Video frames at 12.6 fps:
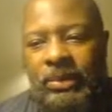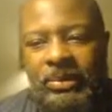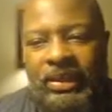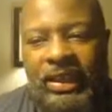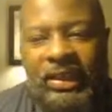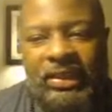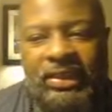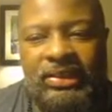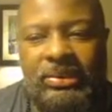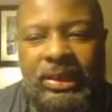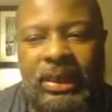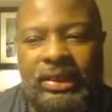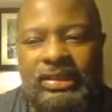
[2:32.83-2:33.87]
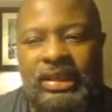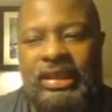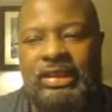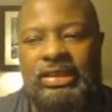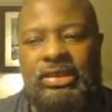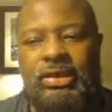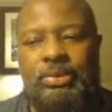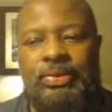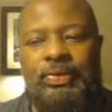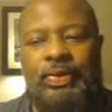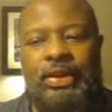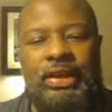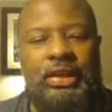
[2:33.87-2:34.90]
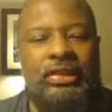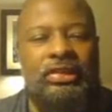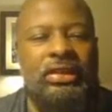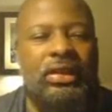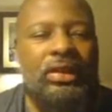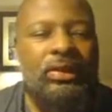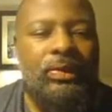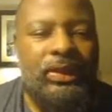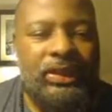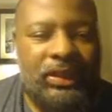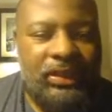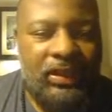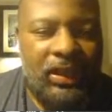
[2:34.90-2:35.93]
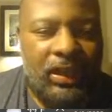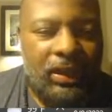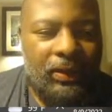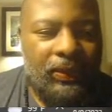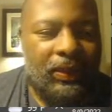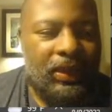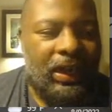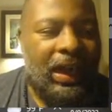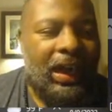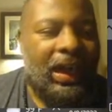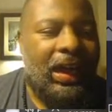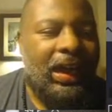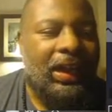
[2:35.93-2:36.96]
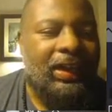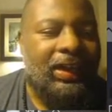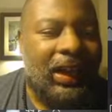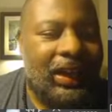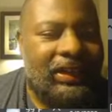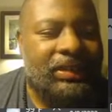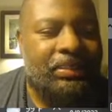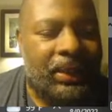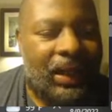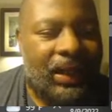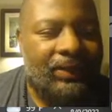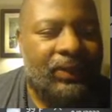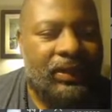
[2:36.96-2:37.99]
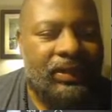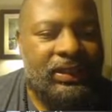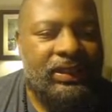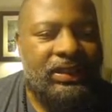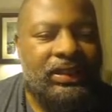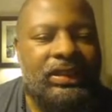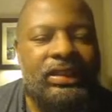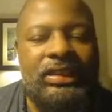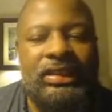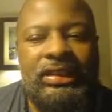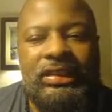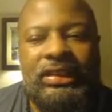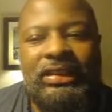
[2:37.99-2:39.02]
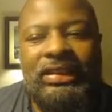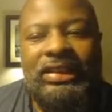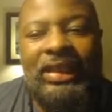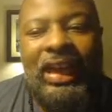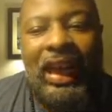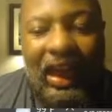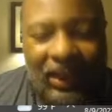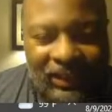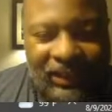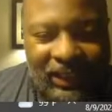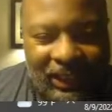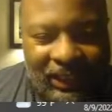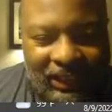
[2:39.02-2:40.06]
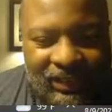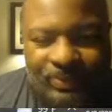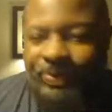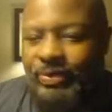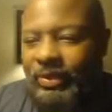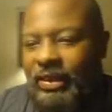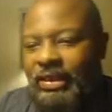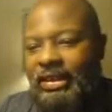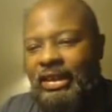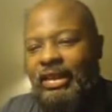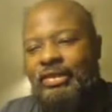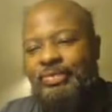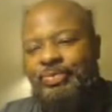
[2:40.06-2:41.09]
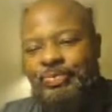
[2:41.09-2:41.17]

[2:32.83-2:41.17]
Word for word: but they're a little bit outside of the scope of the video. We're just going to cover AllianceBlock versus LCX. So